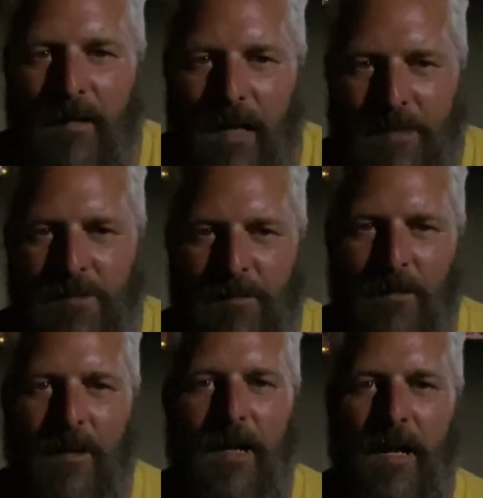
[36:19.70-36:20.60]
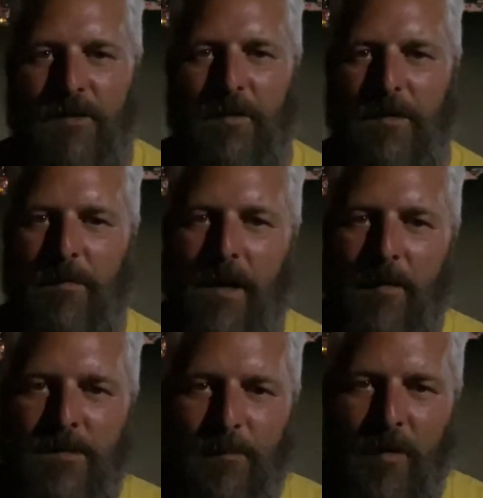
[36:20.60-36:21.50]
That's cool that X-Ray's
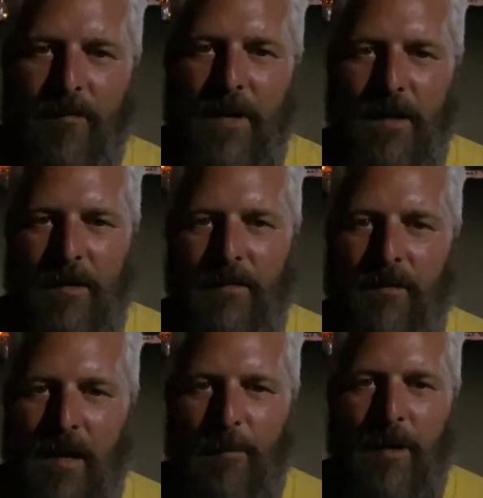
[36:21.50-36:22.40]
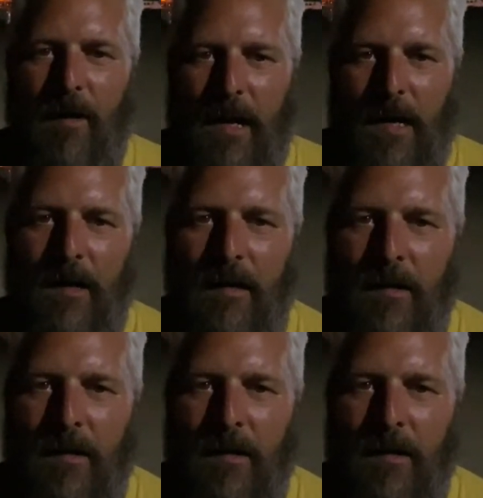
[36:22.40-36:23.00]
bringing some more vehicles. That'll be great.